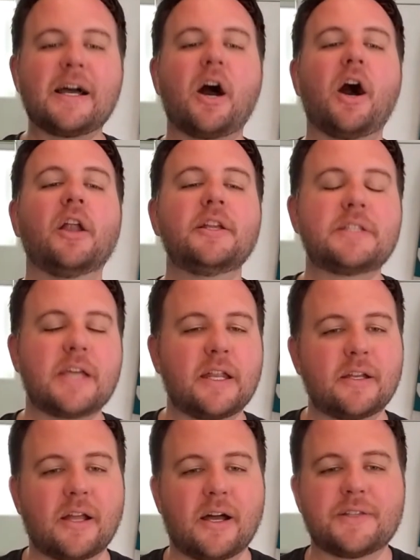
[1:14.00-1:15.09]

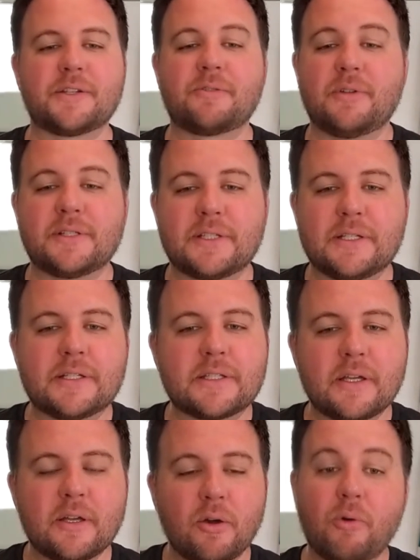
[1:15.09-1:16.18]
unintended consequences
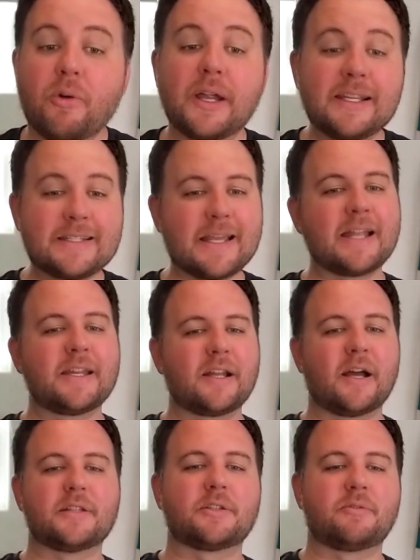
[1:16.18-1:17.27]
or intended
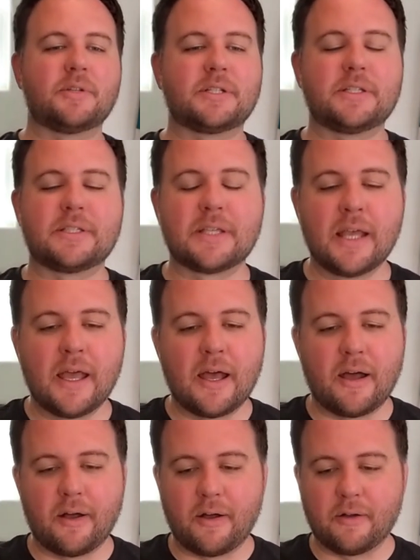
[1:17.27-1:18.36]
consequences
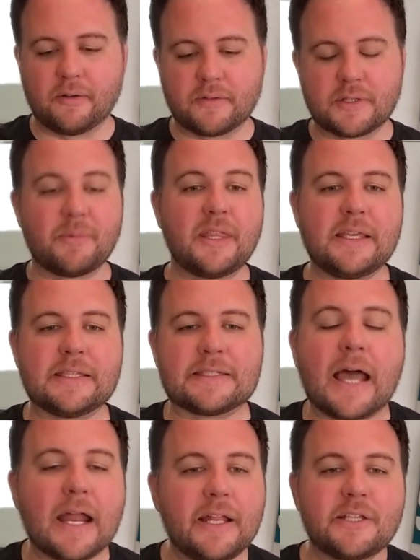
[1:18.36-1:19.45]
of some of these
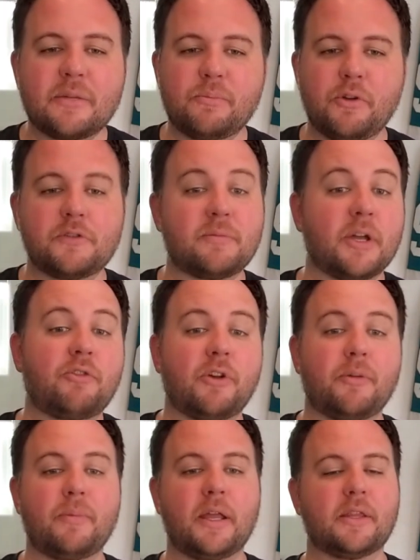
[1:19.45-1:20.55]
signings and moves Mike Greer
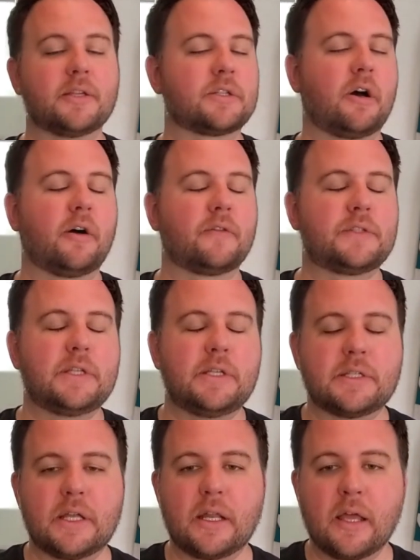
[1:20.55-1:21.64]
made this
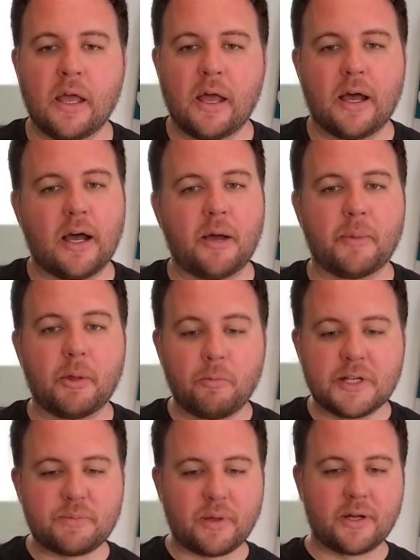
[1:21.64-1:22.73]
offseason, and
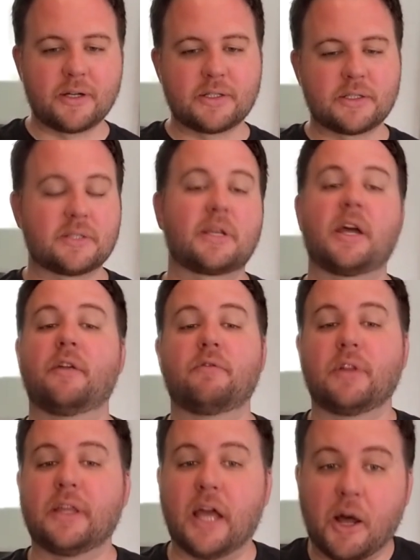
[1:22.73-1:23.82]
which players kind of
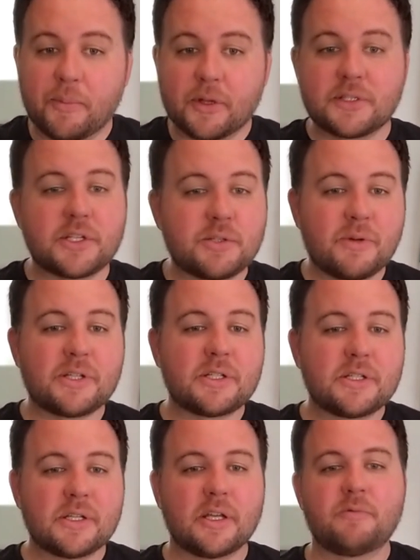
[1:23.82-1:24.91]
really helped their
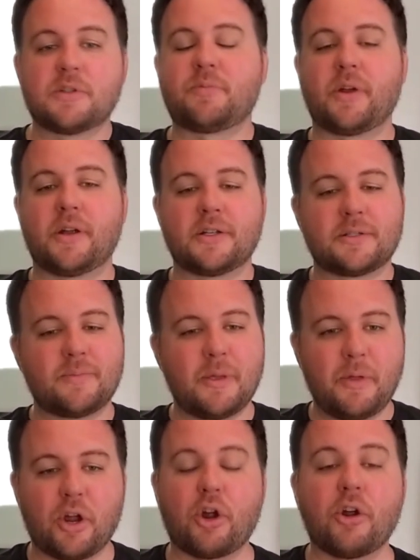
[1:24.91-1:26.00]
situation and which players
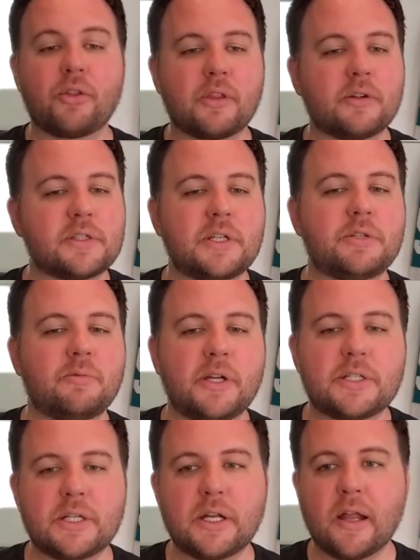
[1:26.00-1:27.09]
maybe hurt their
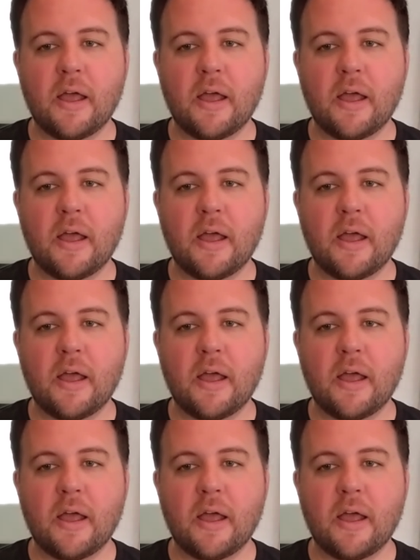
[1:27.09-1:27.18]
situation